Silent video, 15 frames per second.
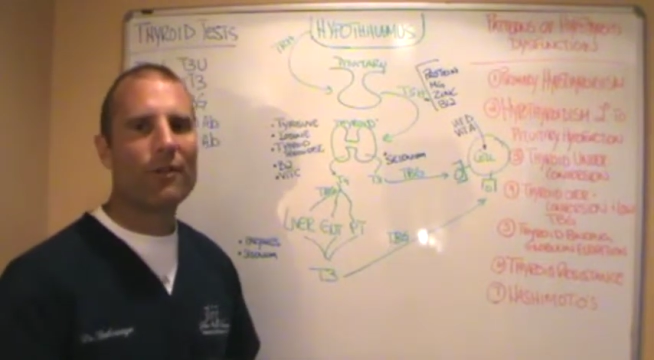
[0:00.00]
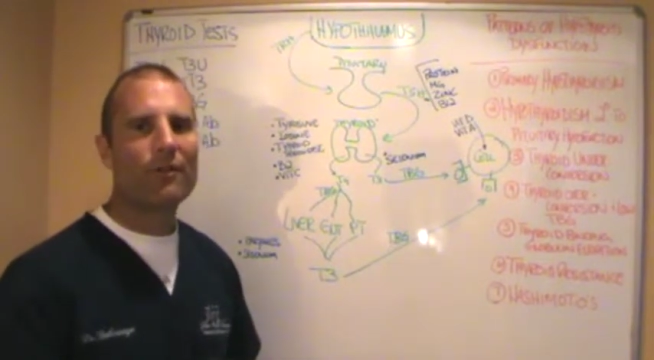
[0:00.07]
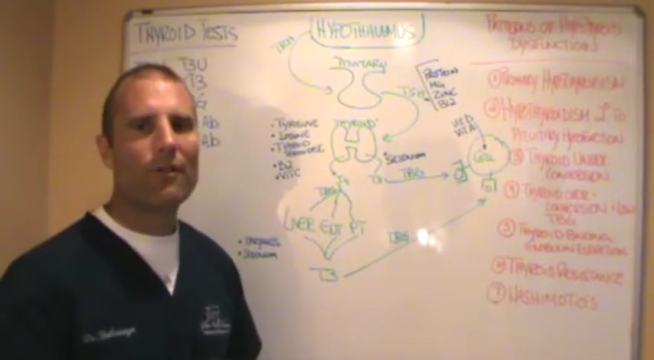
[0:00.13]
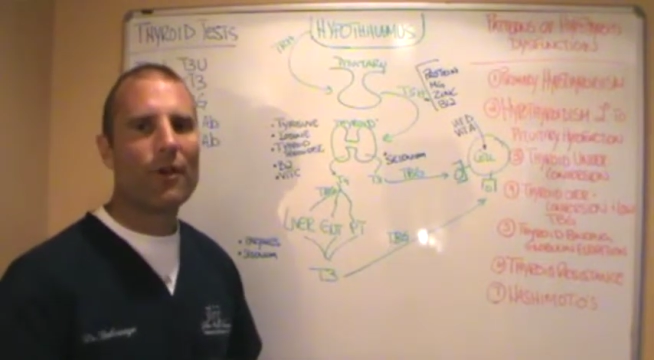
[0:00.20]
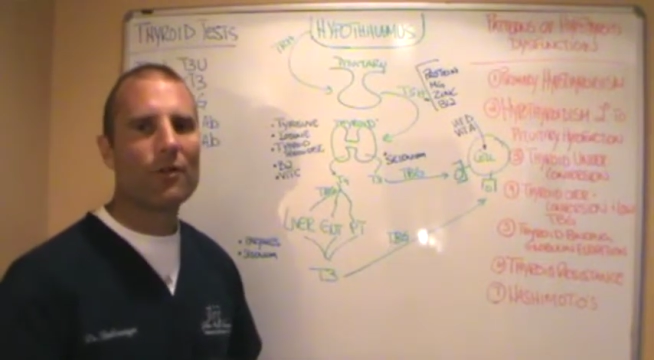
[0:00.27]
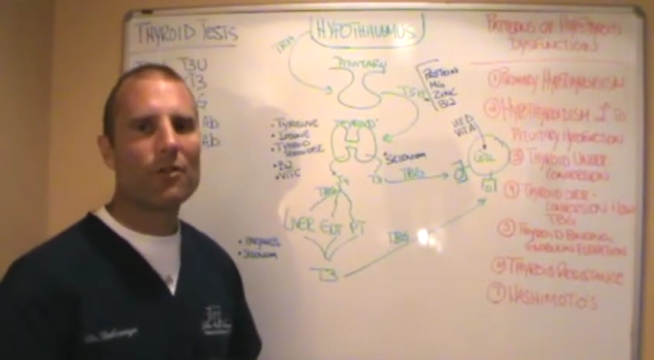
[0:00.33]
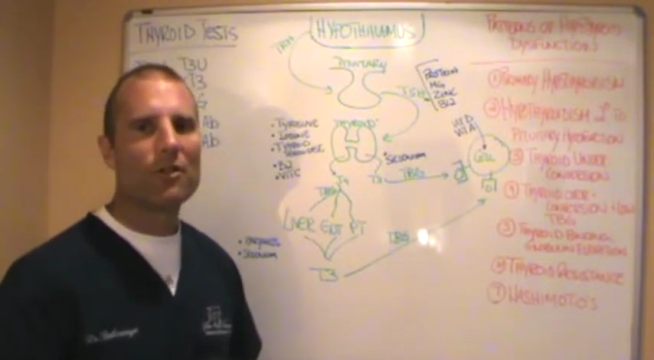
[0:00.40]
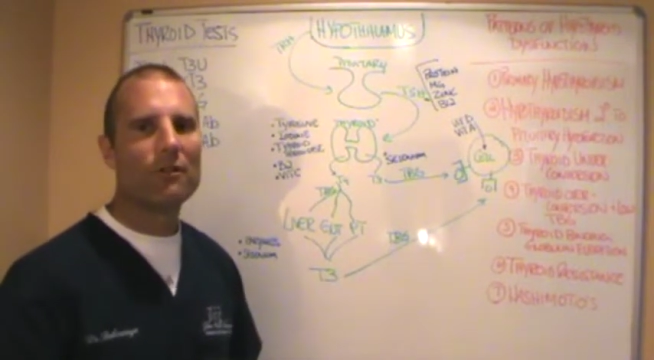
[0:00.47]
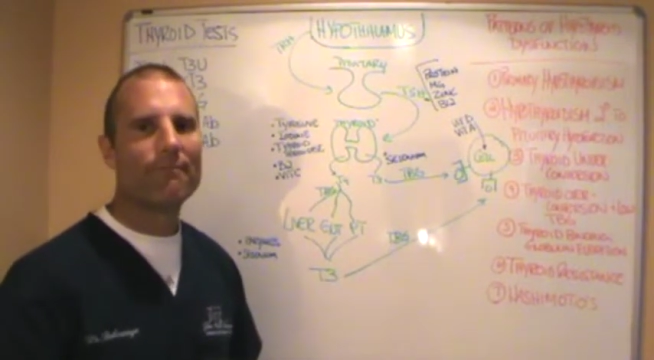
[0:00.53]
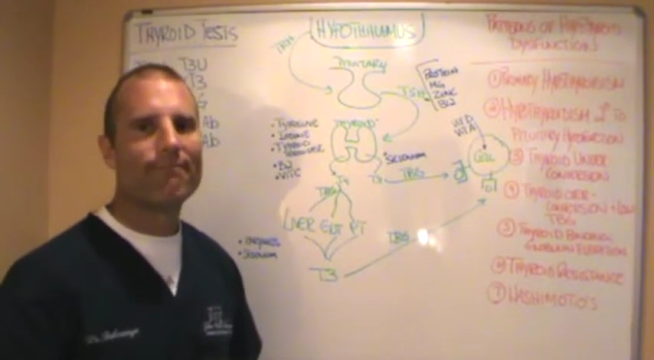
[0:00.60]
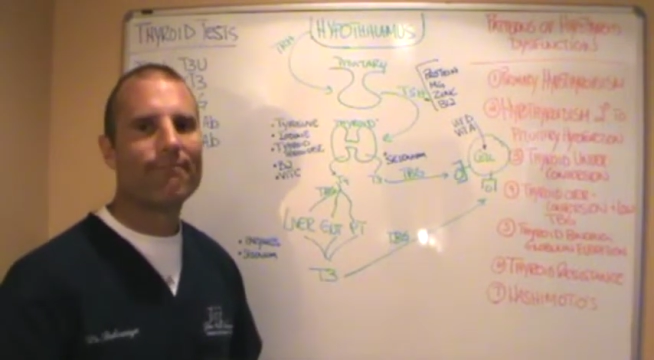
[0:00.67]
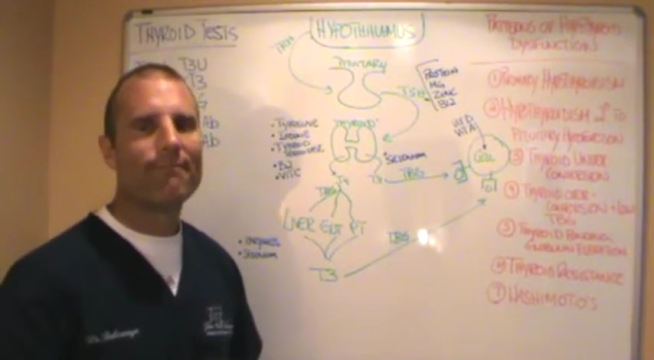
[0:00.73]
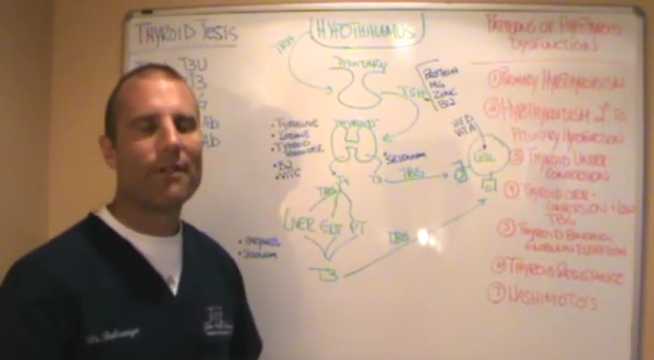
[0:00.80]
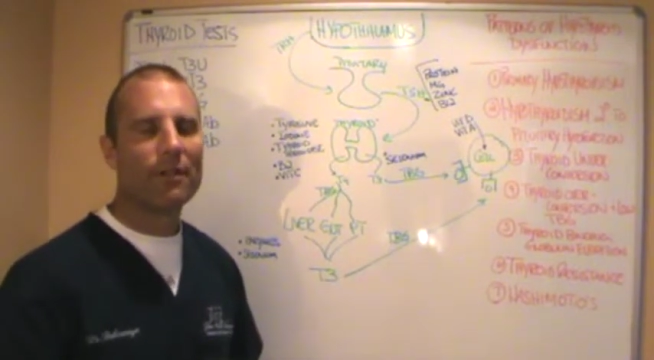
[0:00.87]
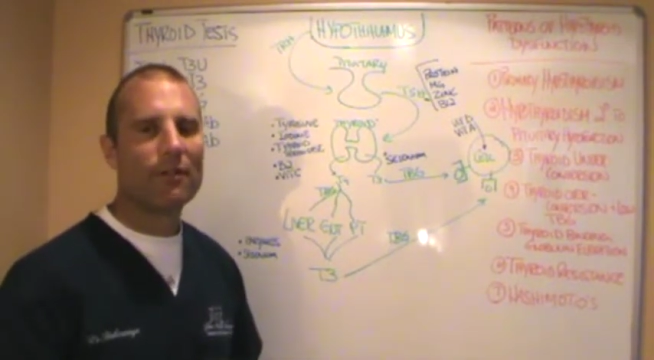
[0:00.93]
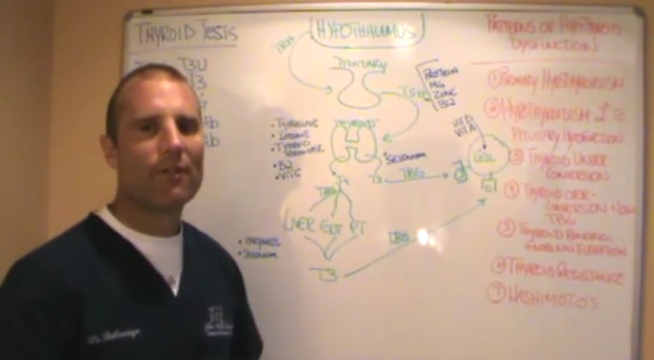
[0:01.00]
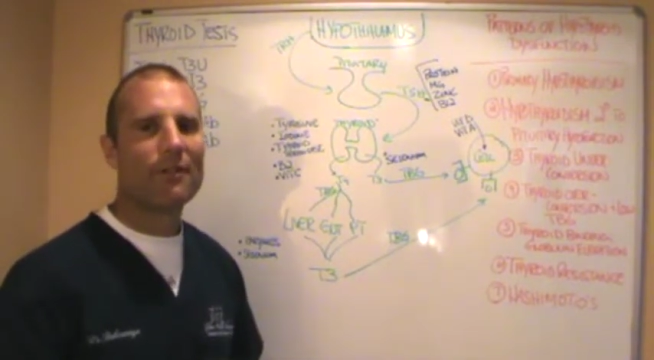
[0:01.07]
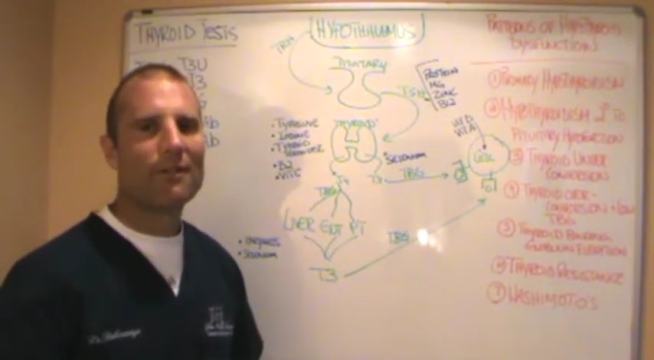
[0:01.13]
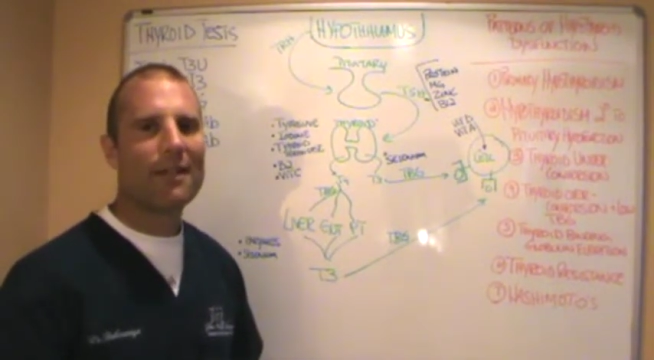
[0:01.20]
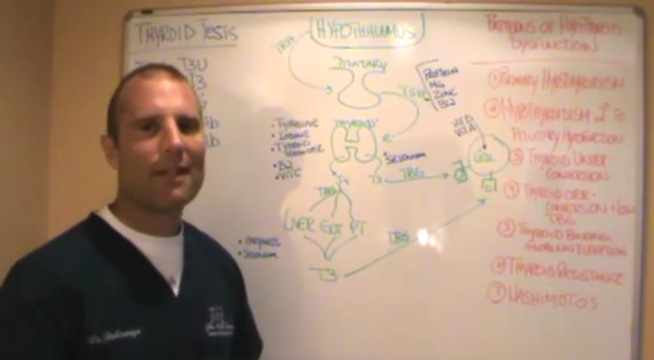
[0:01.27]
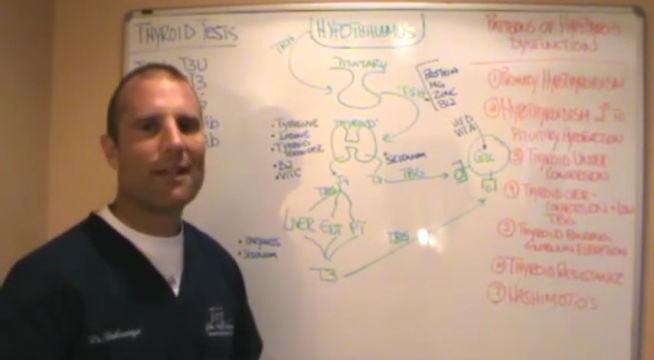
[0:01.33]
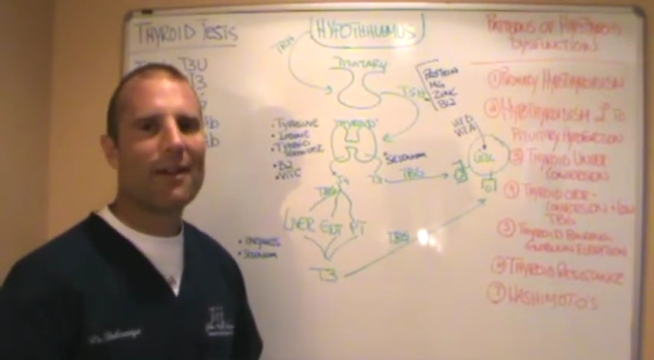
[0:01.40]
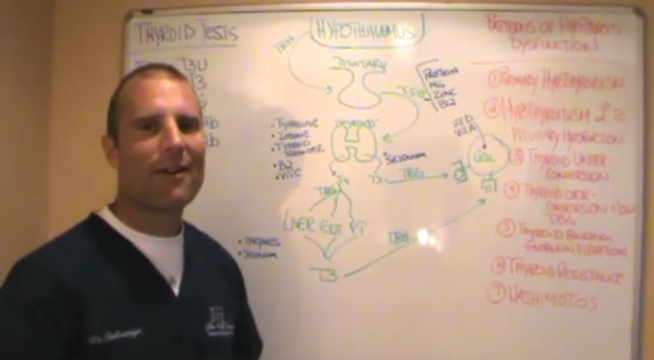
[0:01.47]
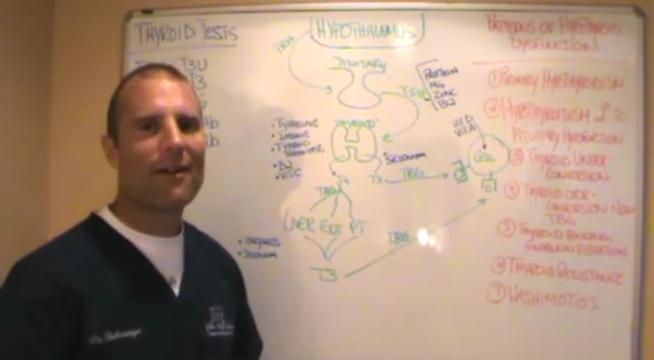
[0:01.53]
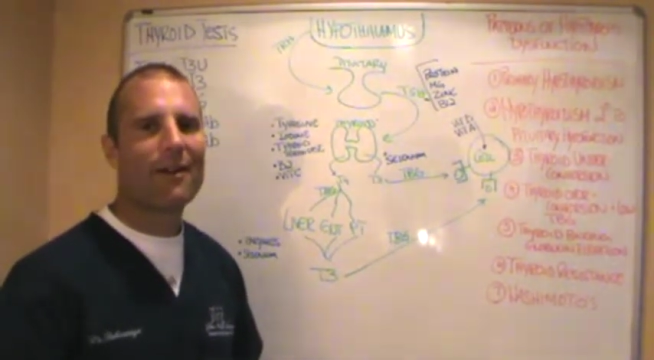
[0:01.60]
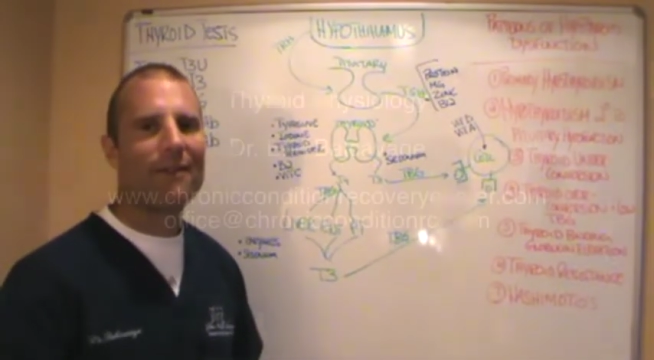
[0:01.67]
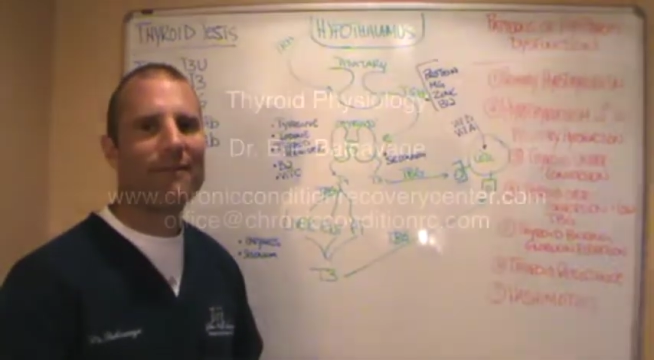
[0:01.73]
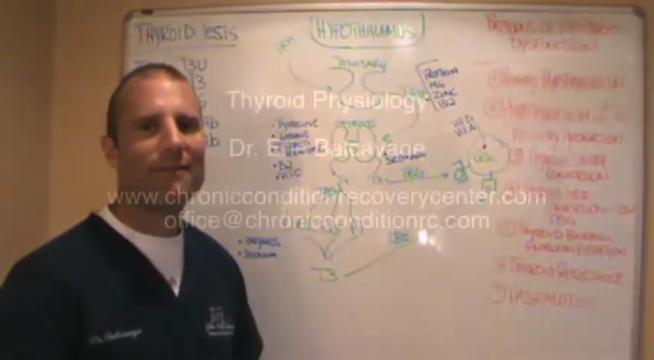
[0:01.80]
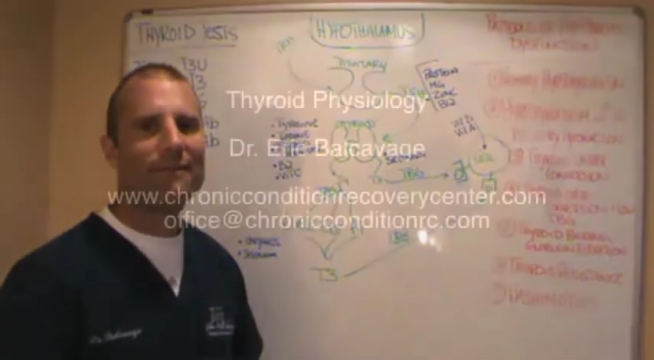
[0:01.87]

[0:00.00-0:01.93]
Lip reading: dysfunction. Take care.